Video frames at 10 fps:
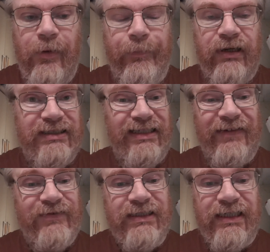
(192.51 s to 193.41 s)
but I still
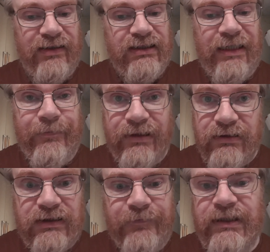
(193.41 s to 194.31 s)
have to take the same
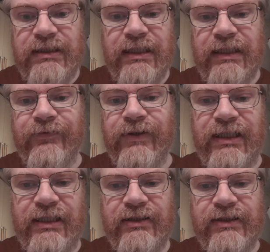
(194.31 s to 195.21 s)
pills I've been taking for
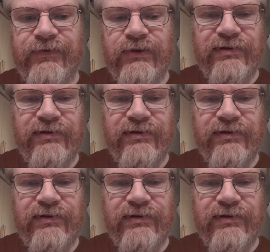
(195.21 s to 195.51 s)
years for,